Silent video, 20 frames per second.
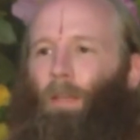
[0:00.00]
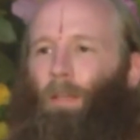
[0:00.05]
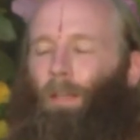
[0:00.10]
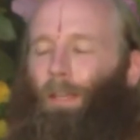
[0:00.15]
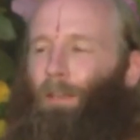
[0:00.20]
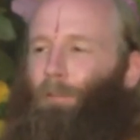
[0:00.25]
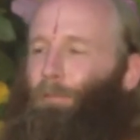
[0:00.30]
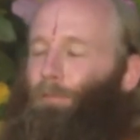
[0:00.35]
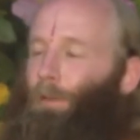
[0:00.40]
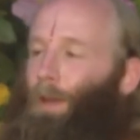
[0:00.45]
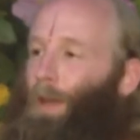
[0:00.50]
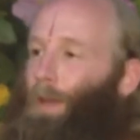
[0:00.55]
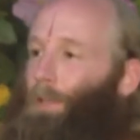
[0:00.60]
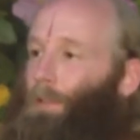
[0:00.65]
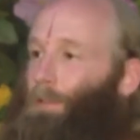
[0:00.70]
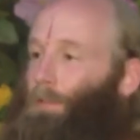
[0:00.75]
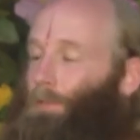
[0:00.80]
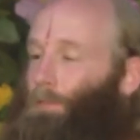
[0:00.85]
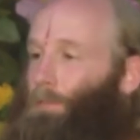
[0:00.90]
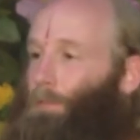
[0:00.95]
In
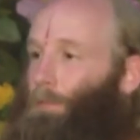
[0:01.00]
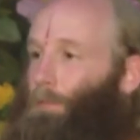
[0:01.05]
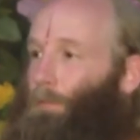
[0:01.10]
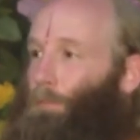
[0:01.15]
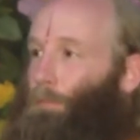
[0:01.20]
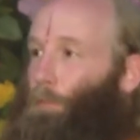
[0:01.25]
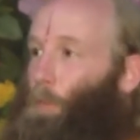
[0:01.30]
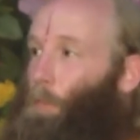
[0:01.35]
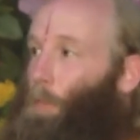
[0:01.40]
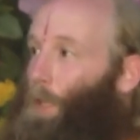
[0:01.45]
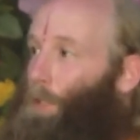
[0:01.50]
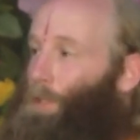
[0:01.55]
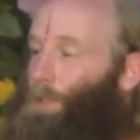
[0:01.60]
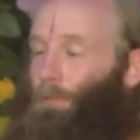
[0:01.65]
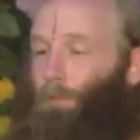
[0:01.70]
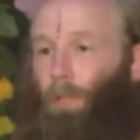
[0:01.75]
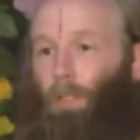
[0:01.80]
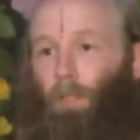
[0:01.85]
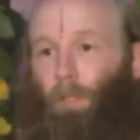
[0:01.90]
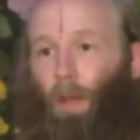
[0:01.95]
fact, for much
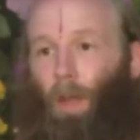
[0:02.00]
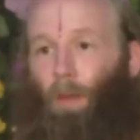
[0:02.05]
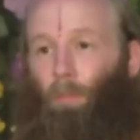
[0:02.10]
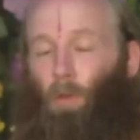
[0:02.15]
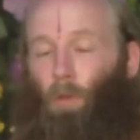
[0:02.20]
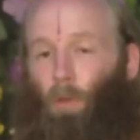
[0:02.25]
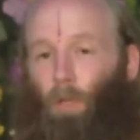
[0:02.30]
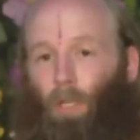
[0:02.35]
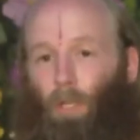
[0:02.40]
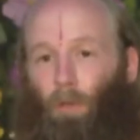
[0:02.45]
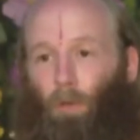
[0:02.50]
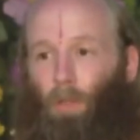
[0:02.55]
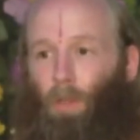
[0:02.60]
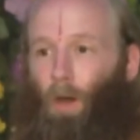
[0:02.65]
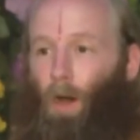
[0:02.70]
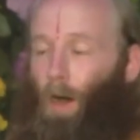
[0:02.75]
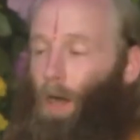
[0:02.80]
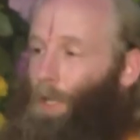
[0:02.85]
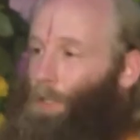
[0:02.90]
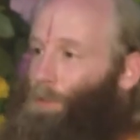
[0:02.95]
of the time you're here in
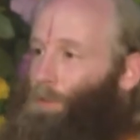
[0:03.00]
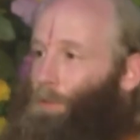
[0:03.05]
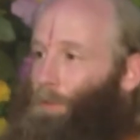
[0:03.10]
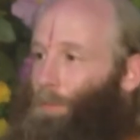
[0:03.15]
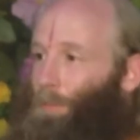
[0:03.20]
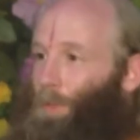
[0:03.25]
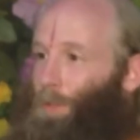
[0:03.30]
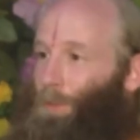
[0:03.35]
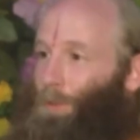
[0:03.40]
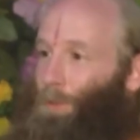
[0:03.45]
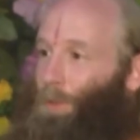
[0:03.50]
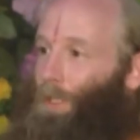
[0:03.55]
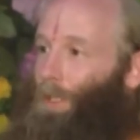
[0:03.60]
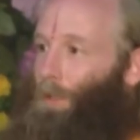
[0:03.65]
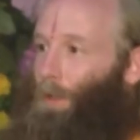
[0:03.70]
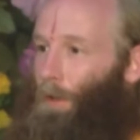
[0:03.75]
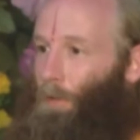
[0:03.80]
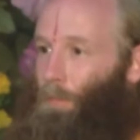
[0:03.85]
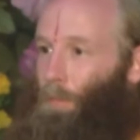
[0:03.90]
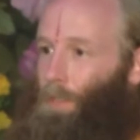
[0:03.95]
the ashram, you're doing
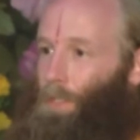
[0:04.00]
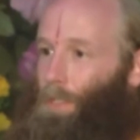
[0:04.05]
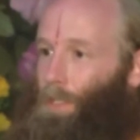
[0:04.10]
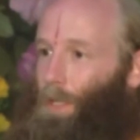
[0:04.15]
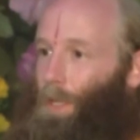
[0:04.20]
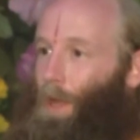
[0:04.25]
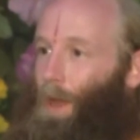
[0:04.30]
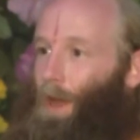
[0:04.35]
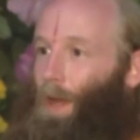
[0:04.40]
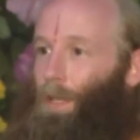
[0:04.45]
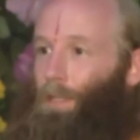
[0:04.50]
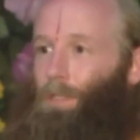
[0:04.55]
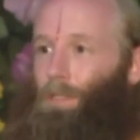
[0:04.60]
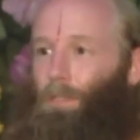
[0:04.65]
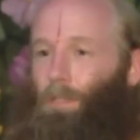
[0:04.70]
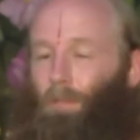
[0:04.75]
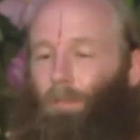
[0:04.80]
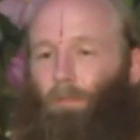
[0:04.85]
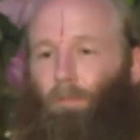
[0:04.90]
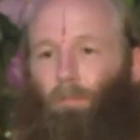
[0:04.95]
karma
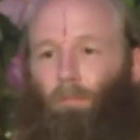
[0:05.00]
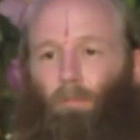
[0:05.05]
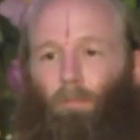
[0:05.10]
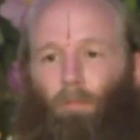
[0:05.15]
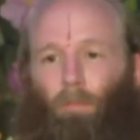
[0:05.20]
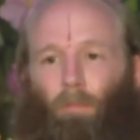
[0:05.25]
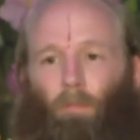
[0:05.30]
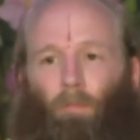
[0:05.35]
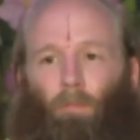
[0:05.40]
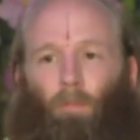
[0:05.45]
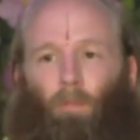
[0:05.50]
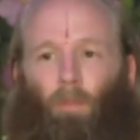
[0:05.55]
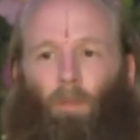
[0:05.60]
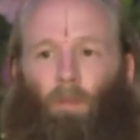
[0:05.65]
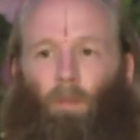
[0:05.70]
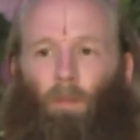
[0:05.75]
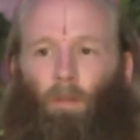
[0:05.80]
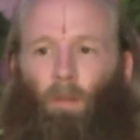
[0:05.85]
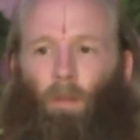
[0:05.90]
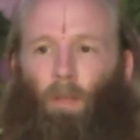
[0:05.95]
sannyas.
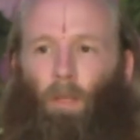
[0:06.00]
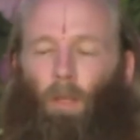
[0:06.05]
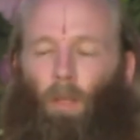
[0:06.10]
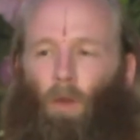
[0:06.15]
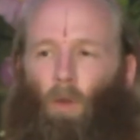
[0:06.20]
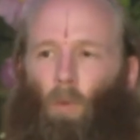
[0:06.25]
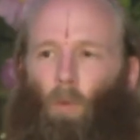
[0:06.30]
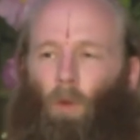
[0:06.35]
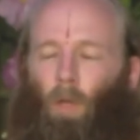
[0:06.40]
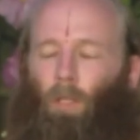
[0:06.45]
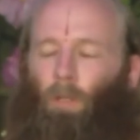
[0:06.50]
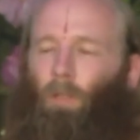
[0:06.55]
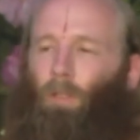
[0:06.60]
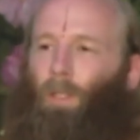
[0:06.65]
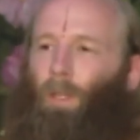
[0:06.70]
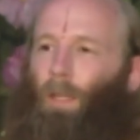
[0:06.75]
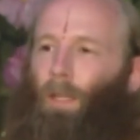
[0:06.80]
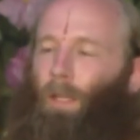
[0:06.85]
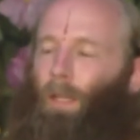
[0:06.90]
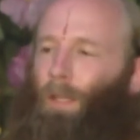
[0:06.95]
When you're
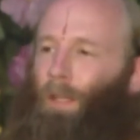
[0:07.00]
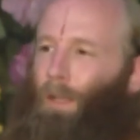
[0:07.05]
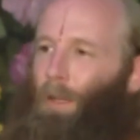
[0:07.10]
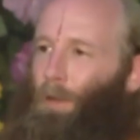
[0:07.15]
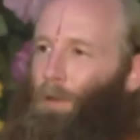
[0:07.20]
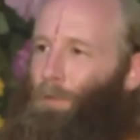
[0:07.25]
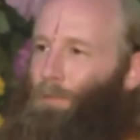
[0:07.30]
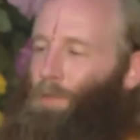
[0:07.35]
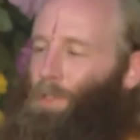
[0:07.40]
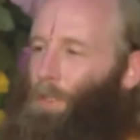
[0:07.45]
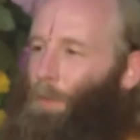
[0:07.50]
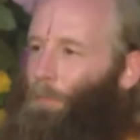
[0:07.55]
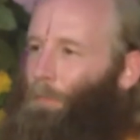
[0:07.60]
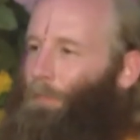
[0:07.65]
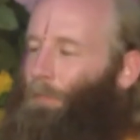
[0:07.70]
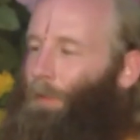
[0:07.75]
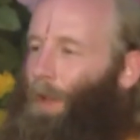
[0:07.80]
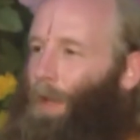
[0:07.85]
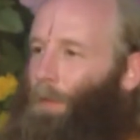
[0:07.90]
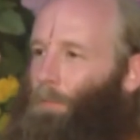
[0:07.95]
taking care of some
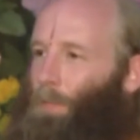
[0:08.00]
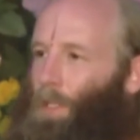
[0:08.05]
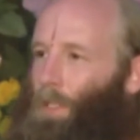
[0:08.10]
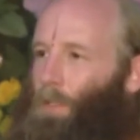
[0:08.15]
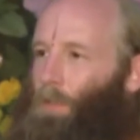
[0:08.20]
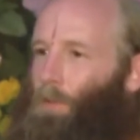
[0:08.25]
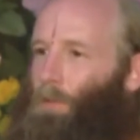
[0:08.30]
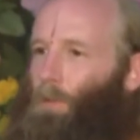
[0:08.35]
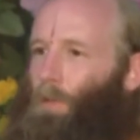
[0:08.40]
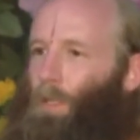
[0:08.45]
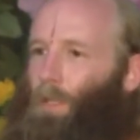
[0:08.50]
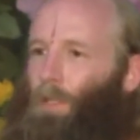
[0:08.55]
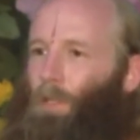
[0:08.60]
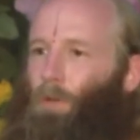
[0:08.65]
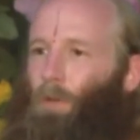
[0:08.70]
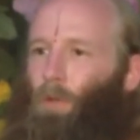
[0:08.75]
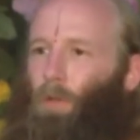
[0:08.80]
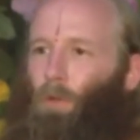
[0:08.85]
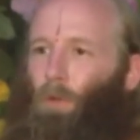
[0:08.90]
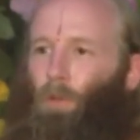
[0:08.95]
family duty
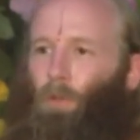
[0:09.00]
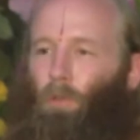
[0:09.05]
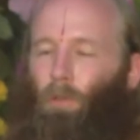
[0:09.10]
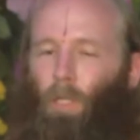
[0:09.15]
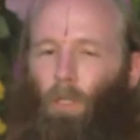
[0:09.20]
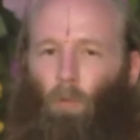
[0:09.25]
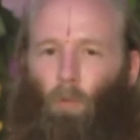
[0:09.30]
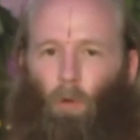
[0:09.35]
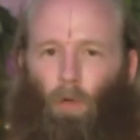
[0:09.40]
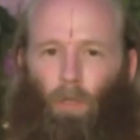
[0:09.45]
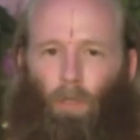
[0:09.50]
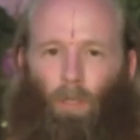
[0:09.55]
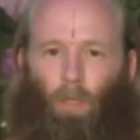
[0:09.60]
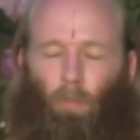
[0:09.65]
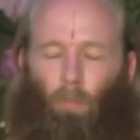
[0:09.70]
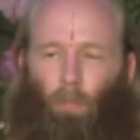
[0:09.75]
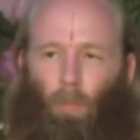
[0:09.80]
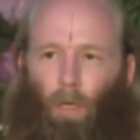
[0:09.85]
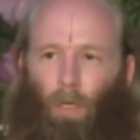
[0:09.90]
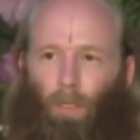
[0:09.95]
or you're doing
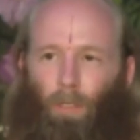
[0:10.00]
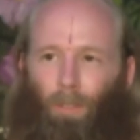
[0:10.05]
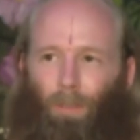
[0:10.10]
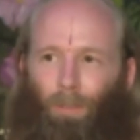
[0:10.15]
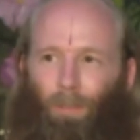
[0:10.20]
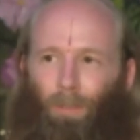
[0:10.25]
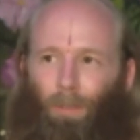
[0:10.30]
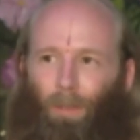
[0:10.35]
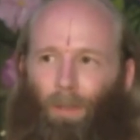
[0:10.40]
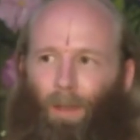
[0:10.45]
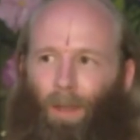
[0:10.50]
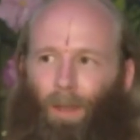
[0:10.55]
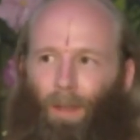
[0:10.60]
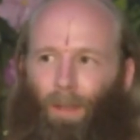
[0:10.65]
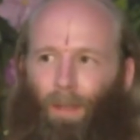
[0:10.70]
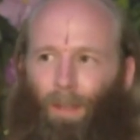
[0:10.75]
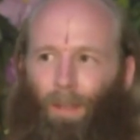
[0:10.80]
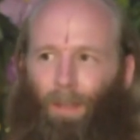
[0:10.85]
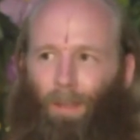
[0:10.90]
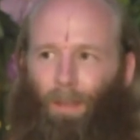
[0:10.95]
work, but
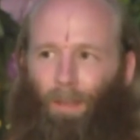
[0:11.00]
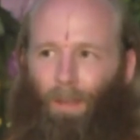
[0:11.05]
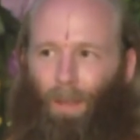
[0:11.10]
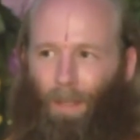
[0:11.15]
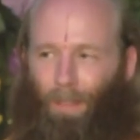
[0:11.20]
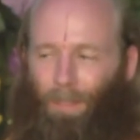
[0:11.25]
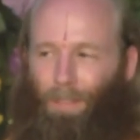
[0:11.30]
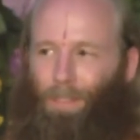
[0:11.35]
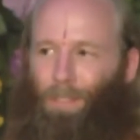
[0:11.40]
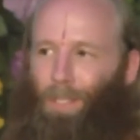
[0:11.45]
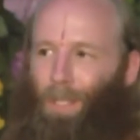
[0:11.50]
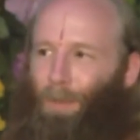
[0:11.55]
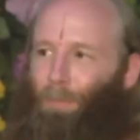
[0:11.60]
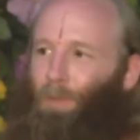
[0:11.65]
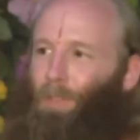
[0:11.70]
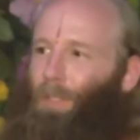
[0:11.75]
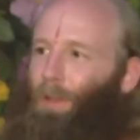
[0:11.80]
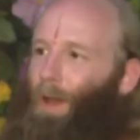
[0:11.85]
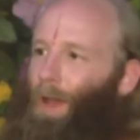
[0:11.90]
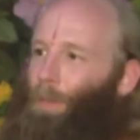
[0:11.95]
at the
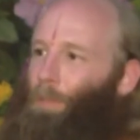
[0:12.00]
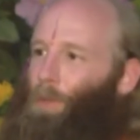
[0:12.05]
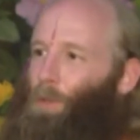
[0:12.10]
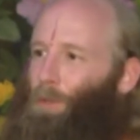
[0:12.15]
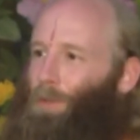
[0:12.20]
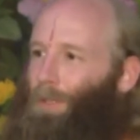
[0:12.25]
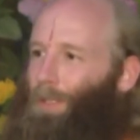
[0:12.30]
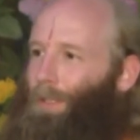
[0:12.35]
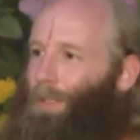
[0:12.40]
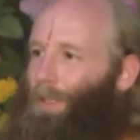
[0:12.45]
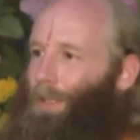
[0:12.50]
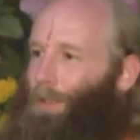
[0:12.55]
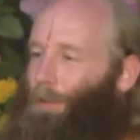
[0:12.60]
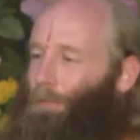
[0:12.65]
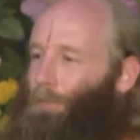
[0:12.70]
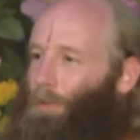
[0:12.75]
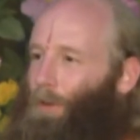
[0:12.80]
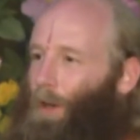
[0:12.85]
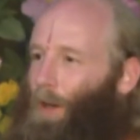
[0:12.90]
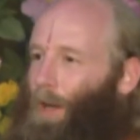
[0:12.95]
same time you're thinking
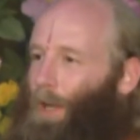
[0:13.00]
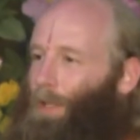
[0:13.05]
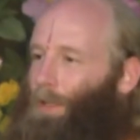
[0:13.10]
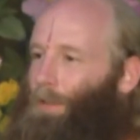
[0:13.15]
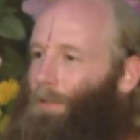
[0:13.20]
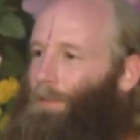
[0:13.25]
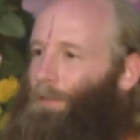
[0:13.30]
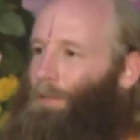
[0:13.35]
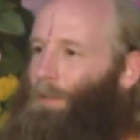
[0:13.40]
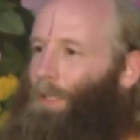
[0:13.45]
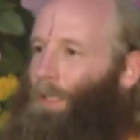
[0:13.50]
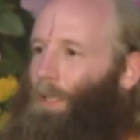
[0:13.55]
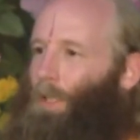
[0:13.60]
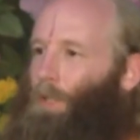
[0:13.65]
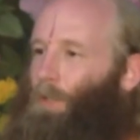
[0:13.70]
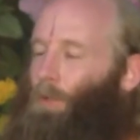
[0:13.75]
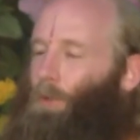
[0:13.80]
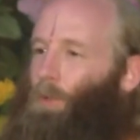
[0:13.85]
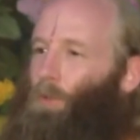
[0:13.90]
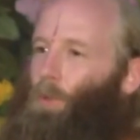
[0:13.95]
of God,
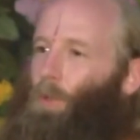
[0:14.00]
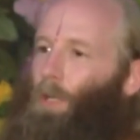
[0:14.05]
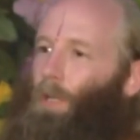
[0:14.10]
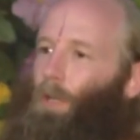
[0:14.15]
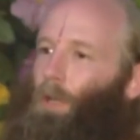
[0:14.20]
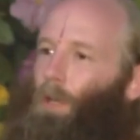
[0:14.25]
you're doing